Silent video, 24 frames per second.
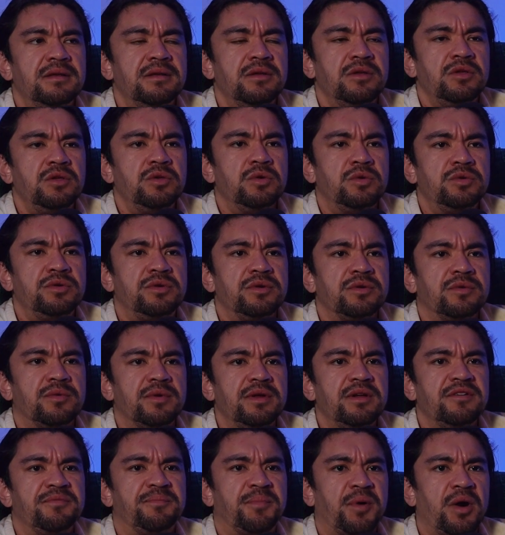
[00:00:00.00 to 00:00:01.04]
your
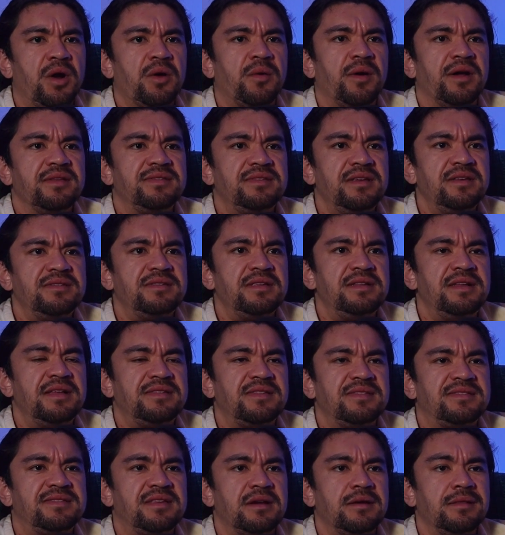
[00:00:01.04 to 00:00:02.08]
degree of progress isn't
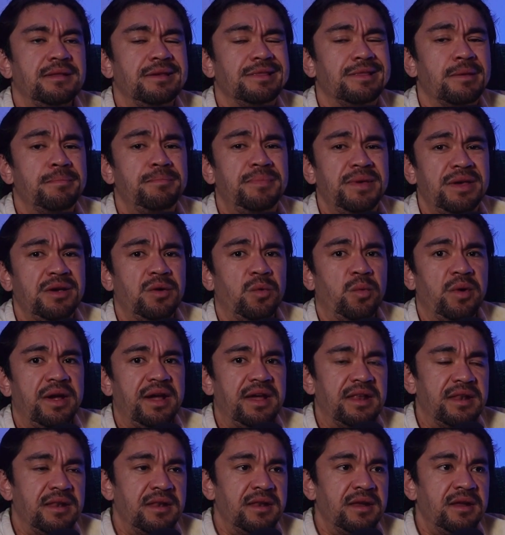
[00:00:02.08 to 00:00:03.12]
necessarily the big
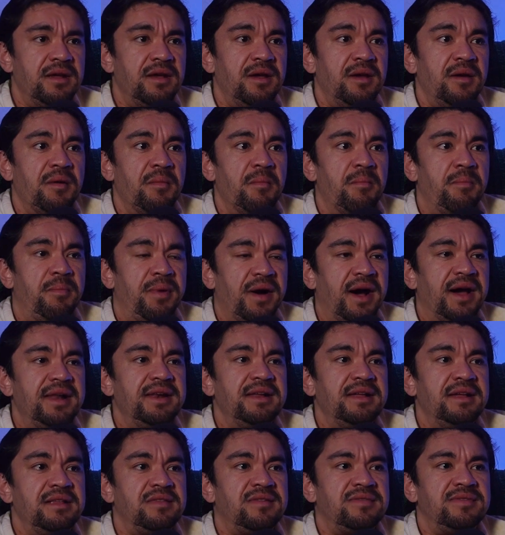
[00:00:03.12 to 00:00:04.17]
win,
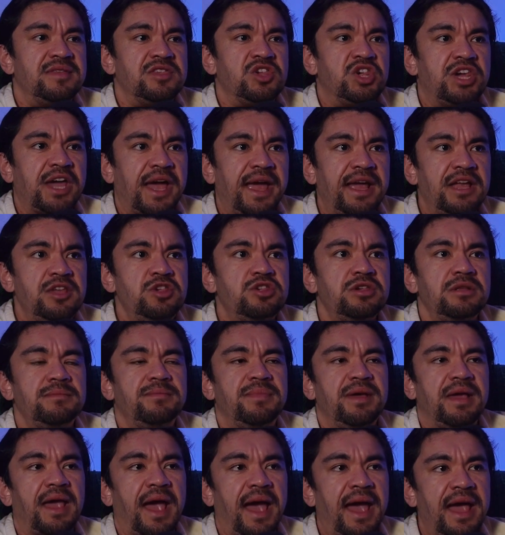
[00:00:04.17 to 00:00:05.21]
but it's the change in
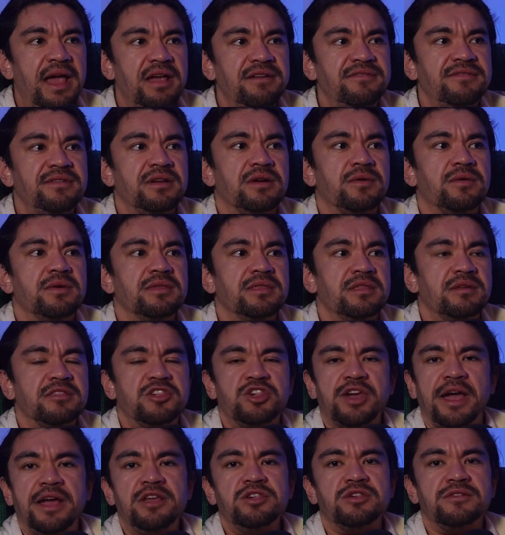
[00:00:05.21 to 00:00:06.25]
behavior and the
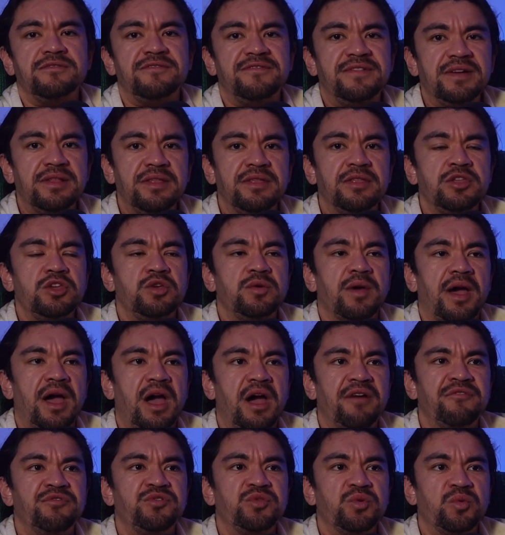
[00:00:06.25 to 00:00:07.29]
change in feeling that you
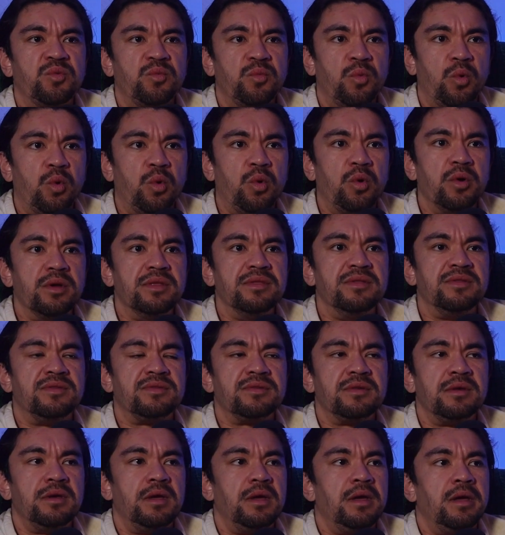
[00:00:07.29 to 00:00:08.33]
have
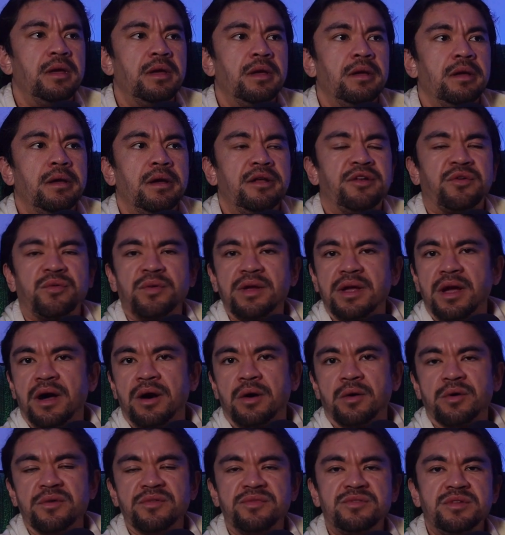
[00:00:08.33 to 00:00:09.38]
towards a trigger
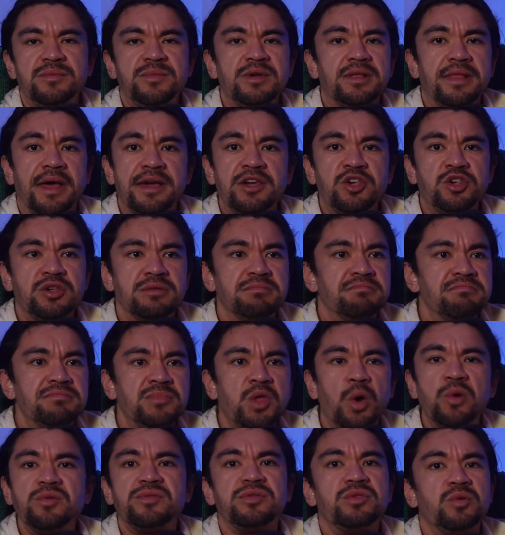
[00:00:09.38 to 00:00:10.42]
or a stimulation.
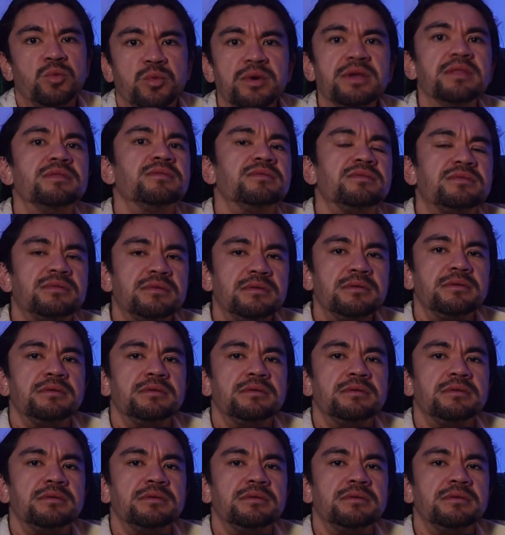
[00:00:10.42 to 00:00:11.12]
Those are the wins,